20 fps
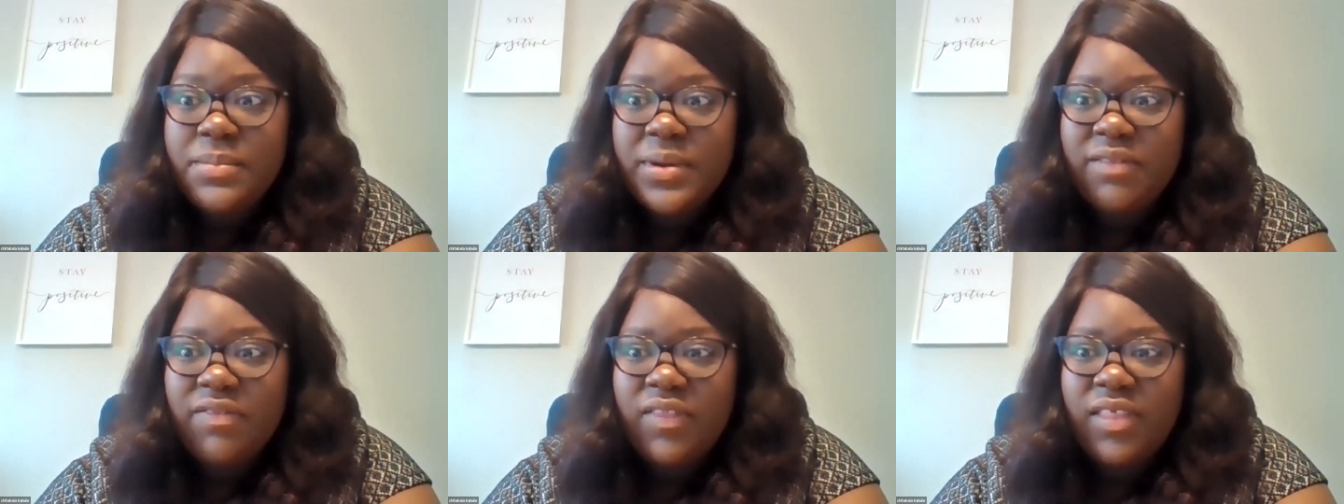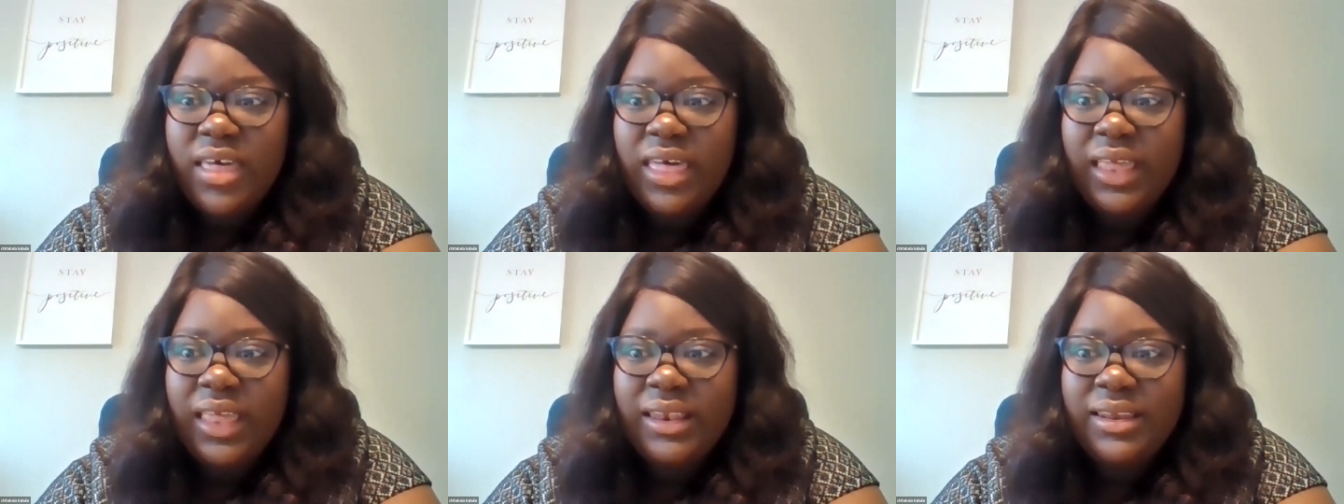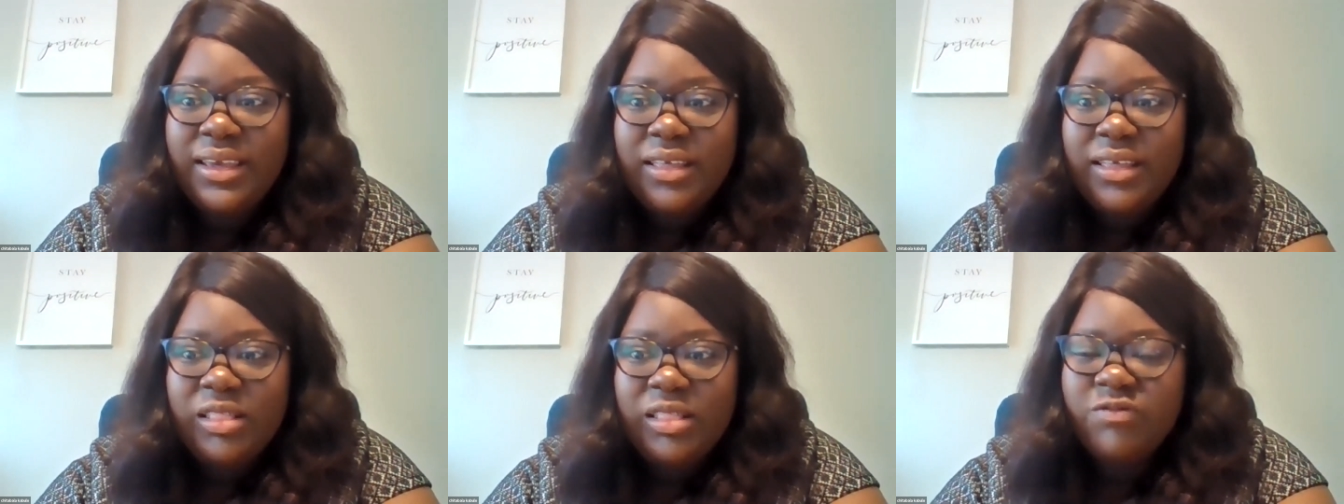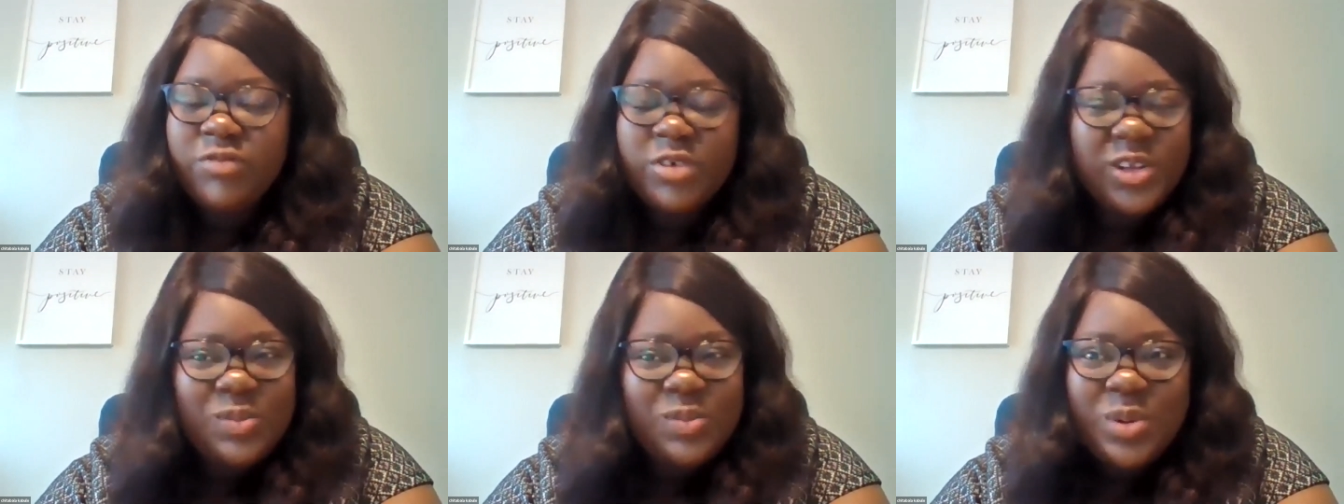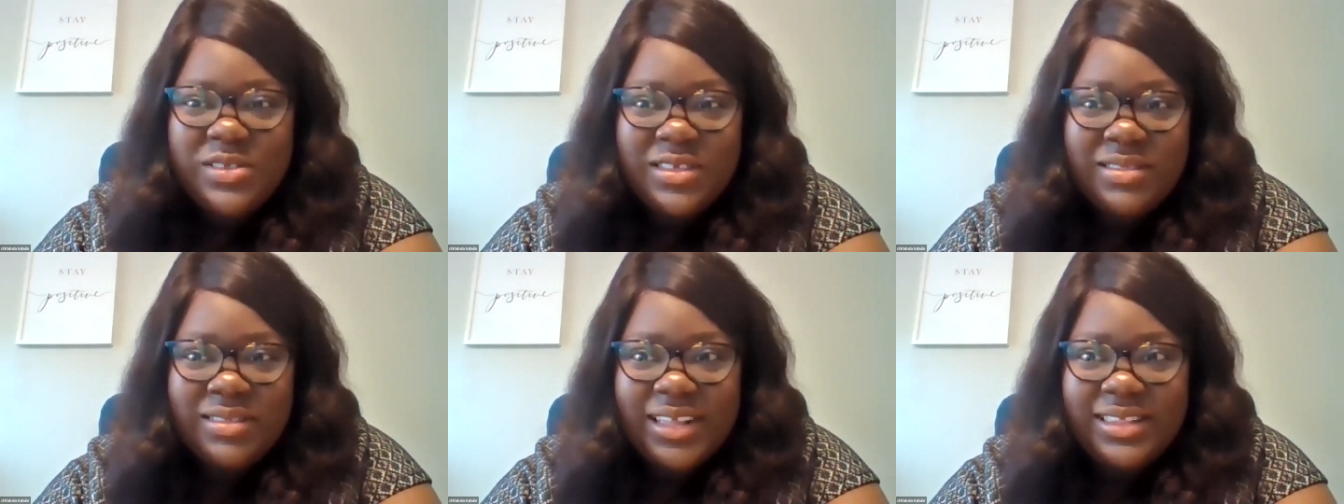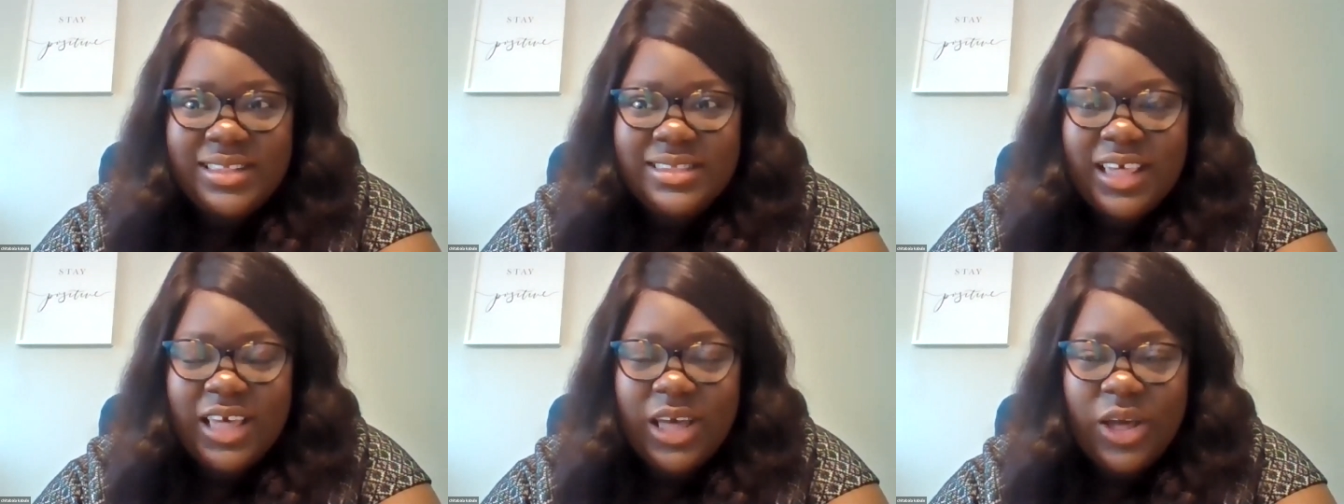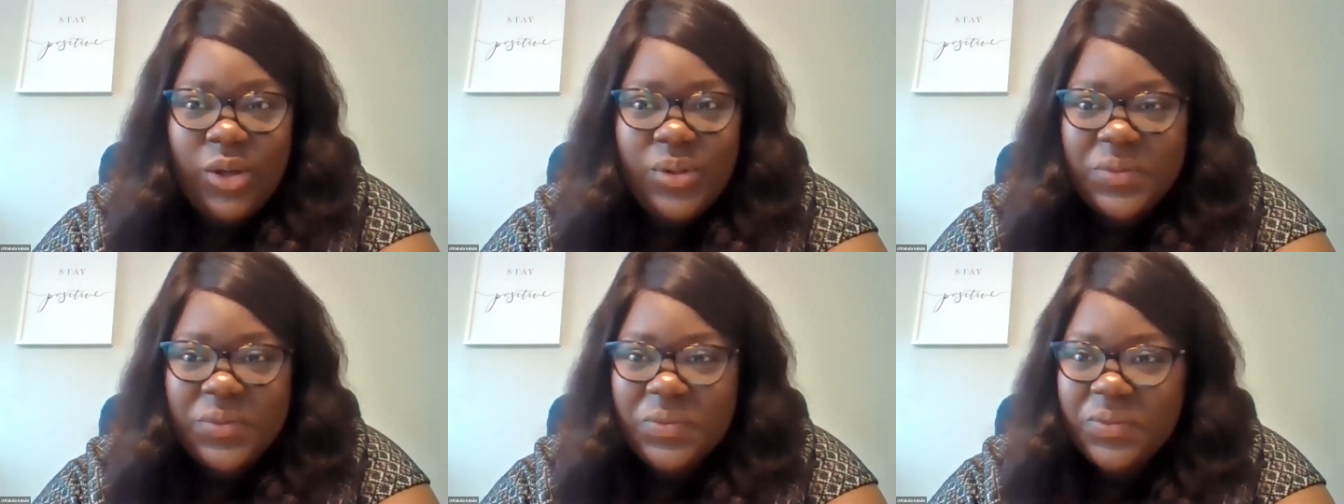but then the first person they
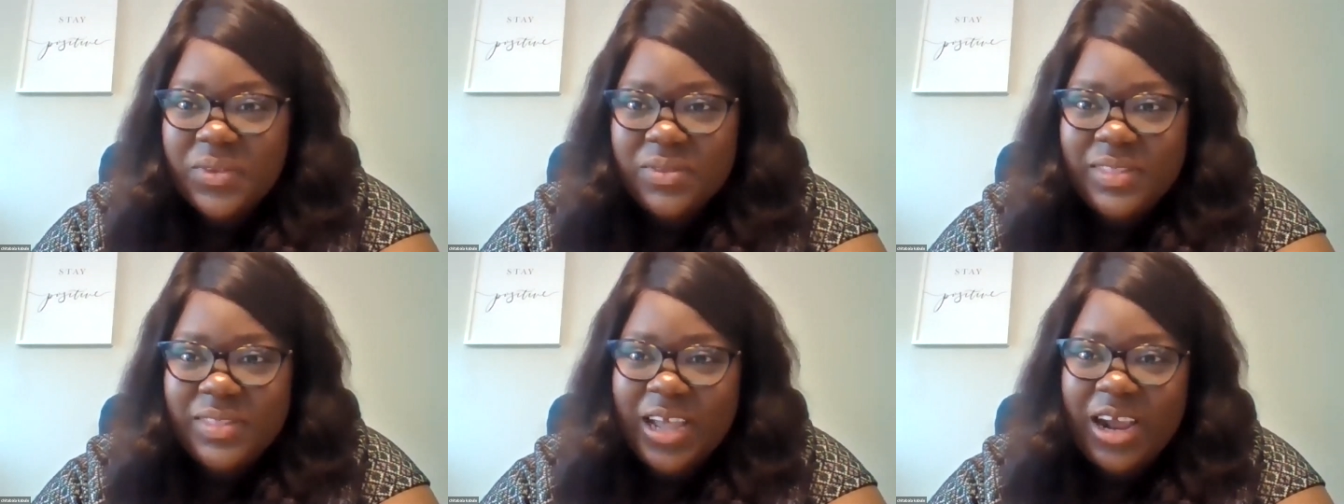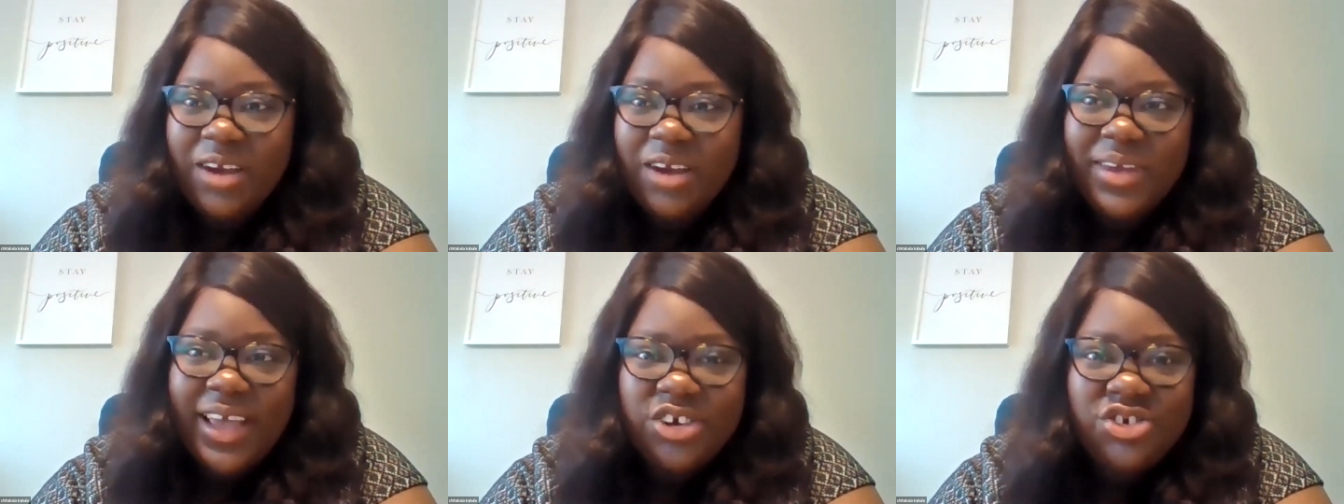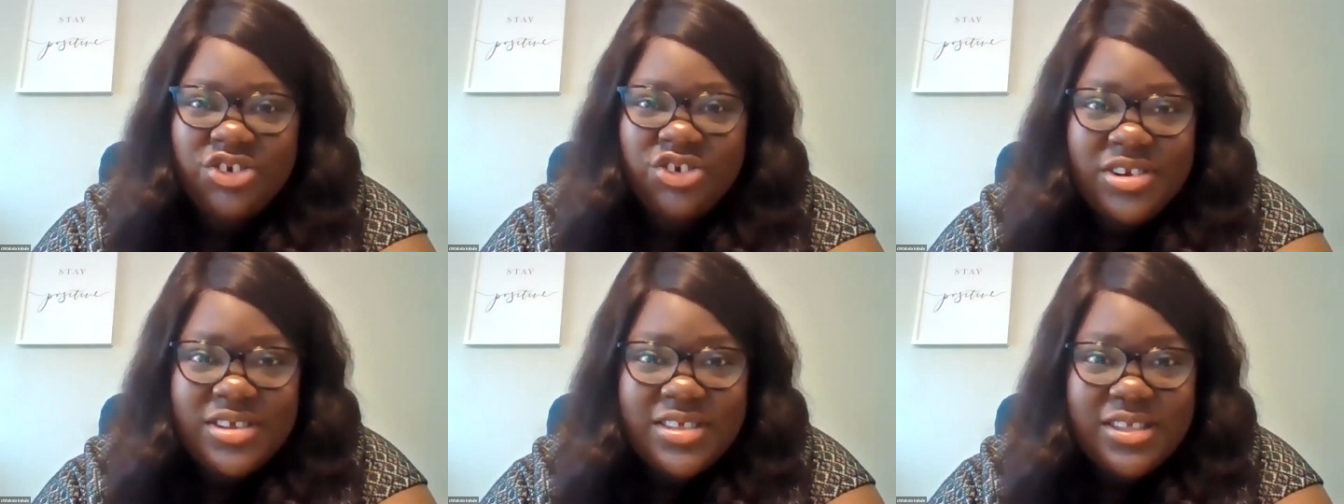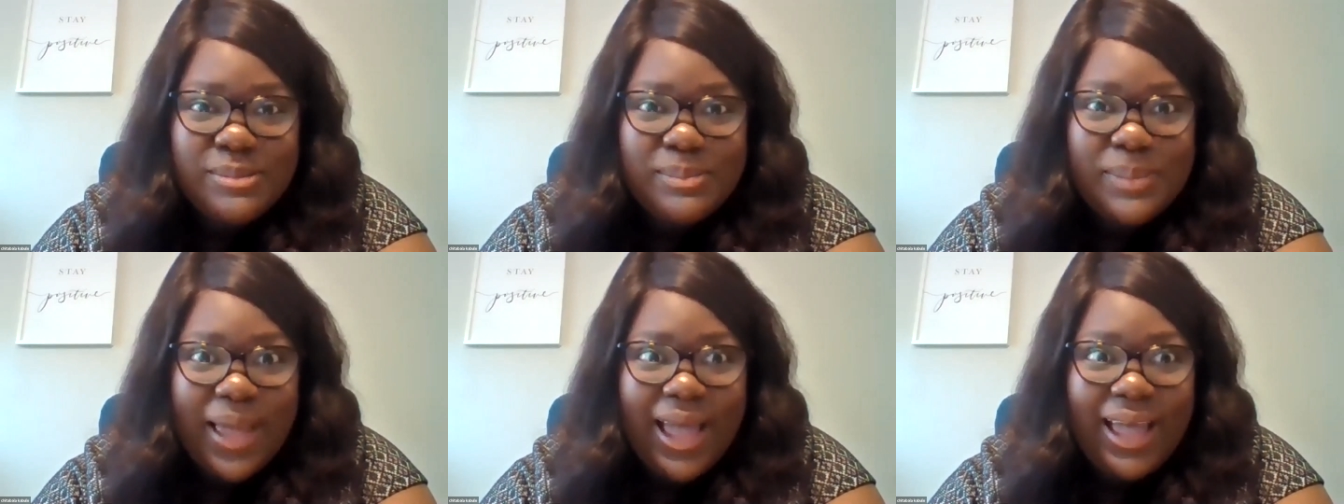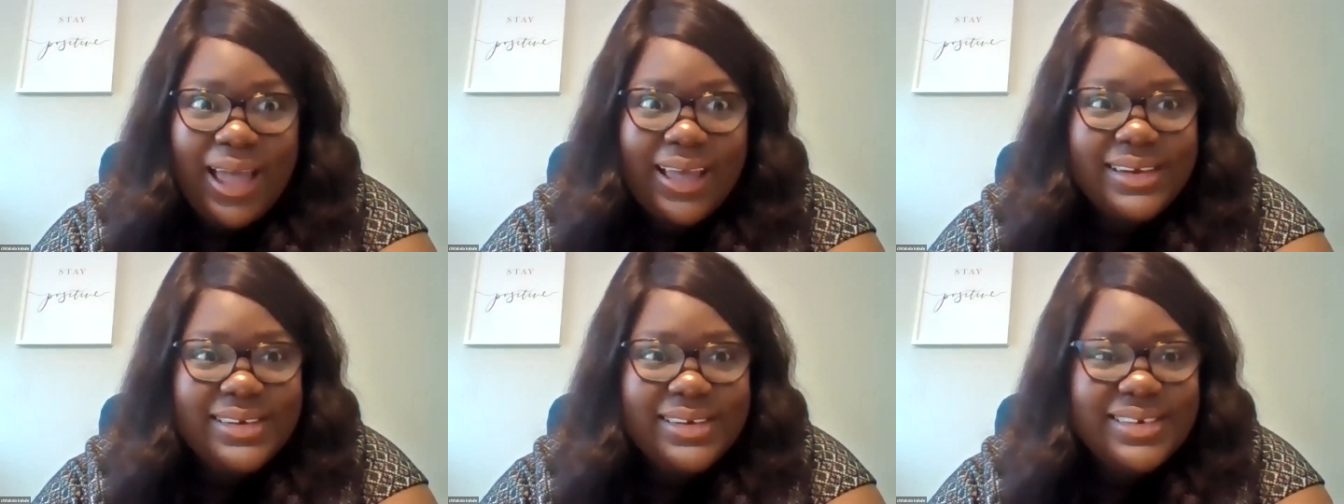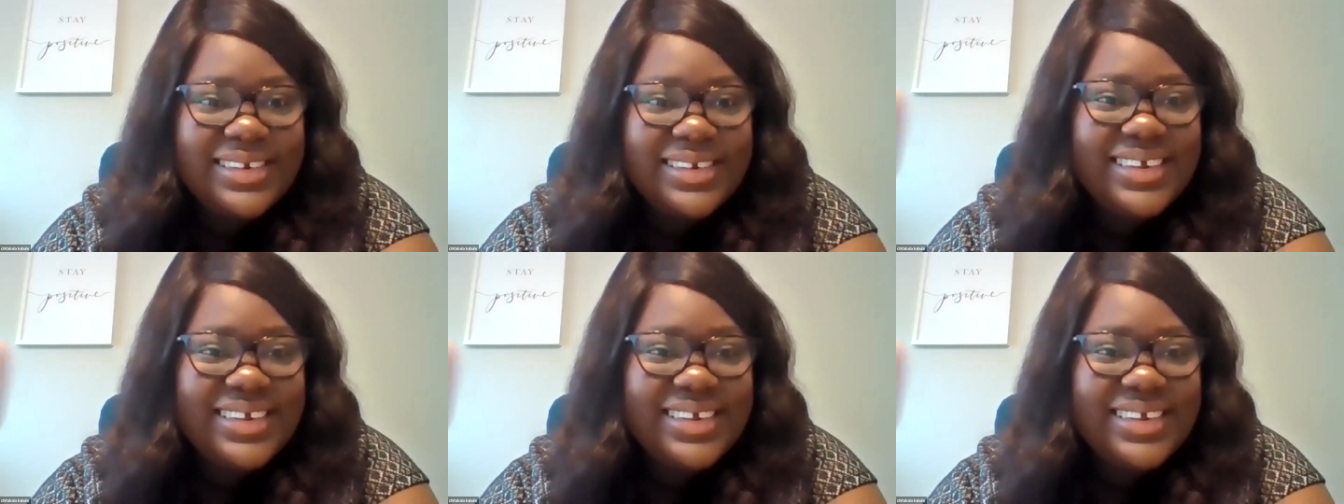tell, their reaction is bad.